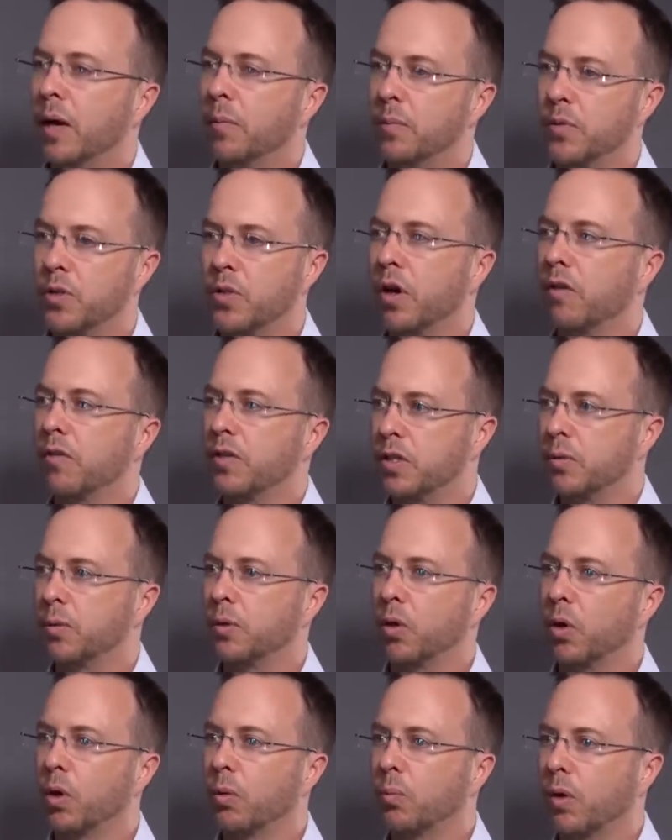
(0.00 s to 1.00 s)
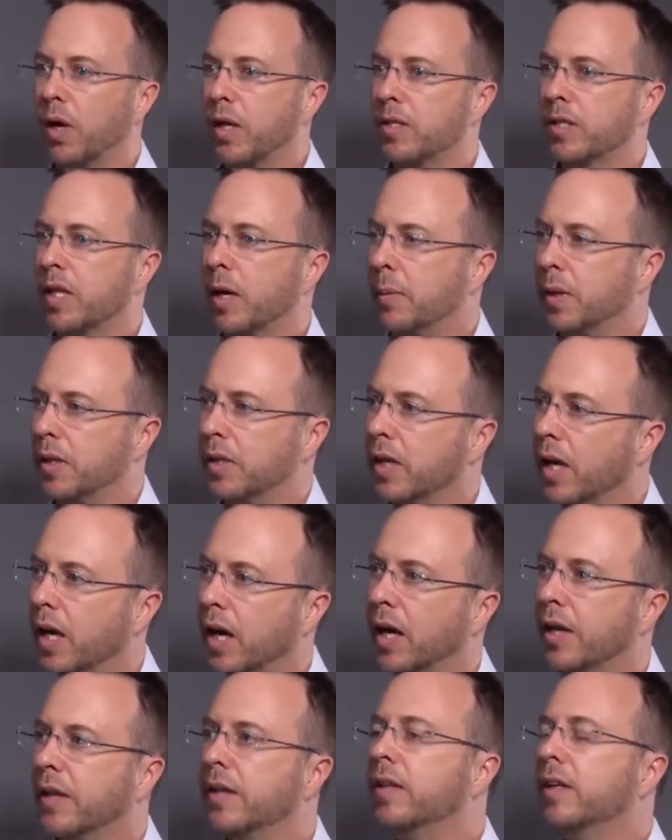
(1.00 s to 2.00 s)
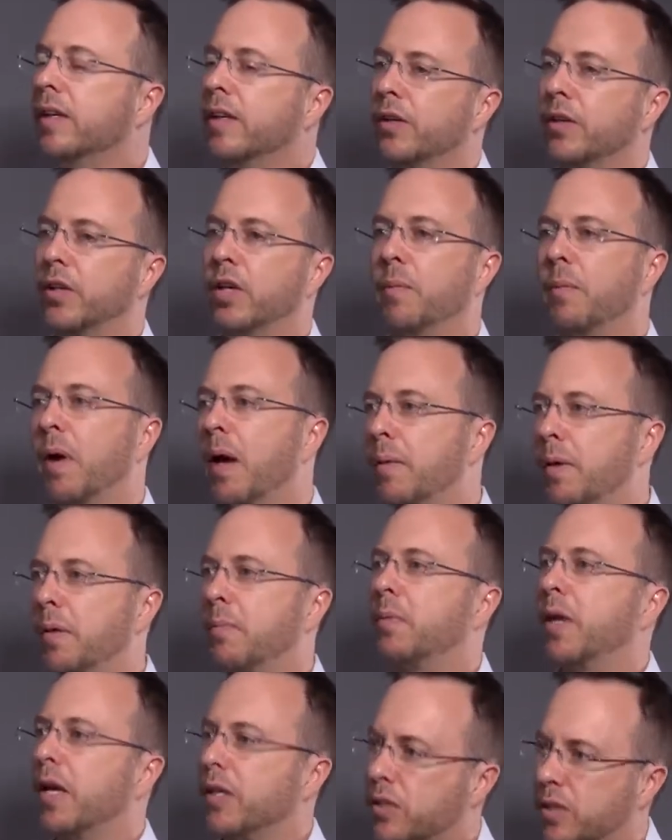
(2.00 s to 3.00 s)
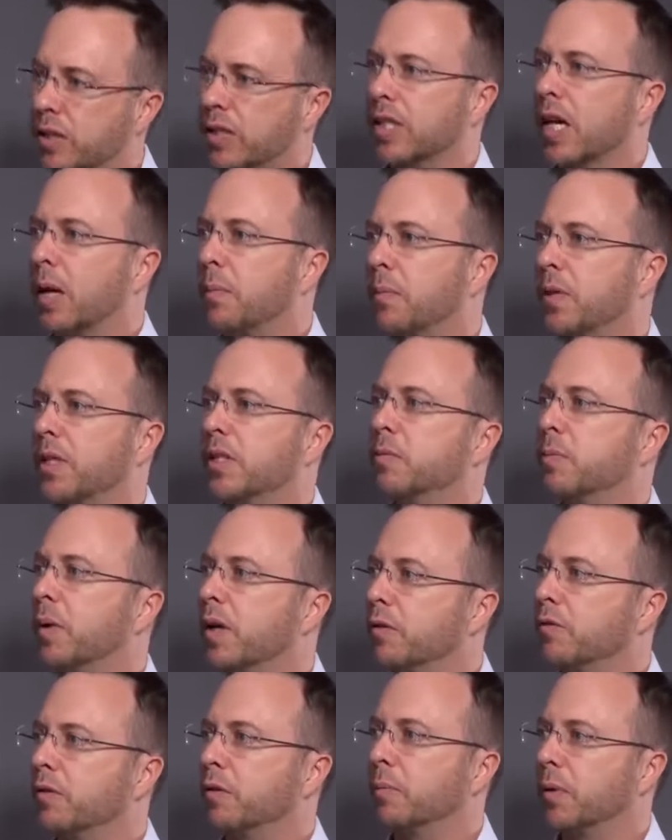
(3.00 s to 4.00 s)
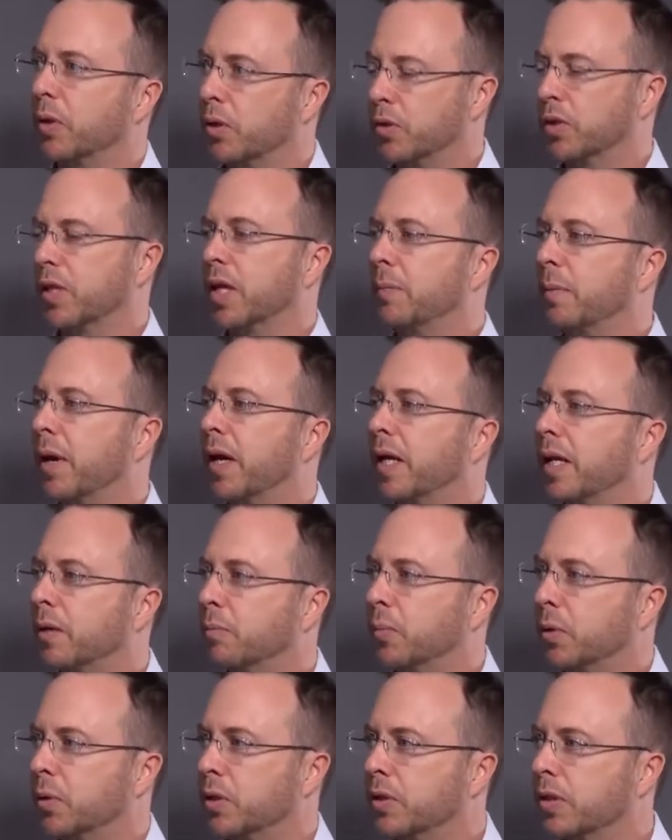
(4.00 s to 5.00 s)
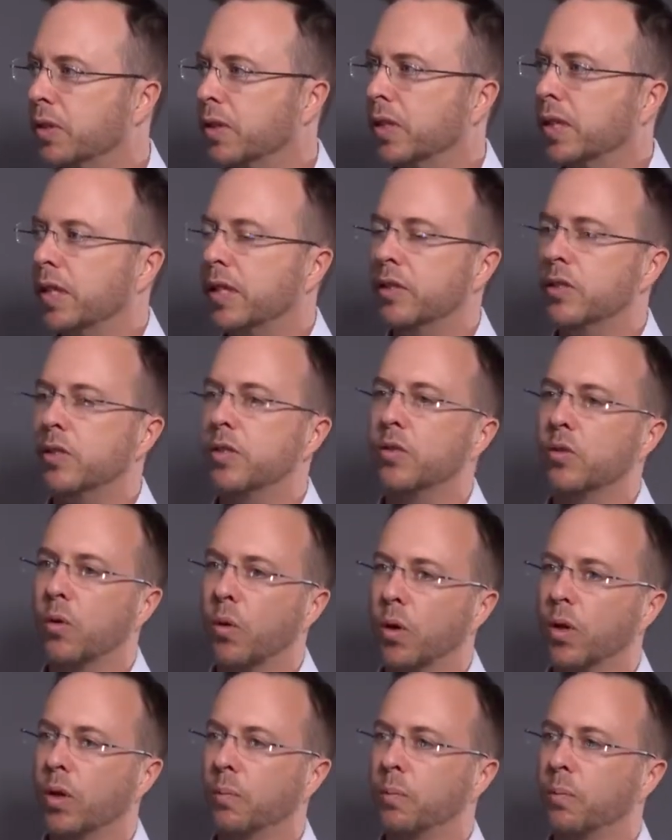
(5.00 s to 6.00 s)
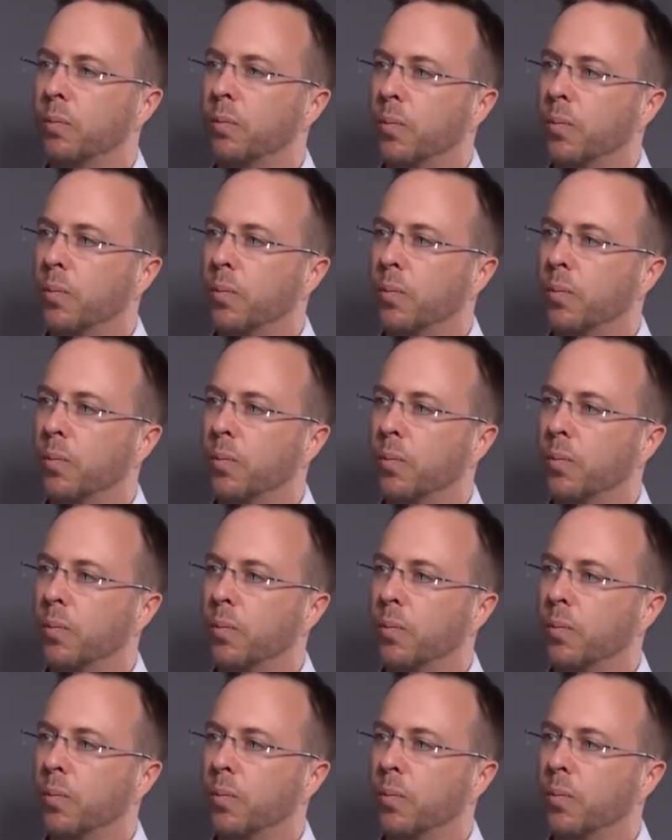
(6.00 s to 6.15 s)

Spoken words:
So obviously with oil price coming down, you know, maybe plastics companies benefit because their main input is oil.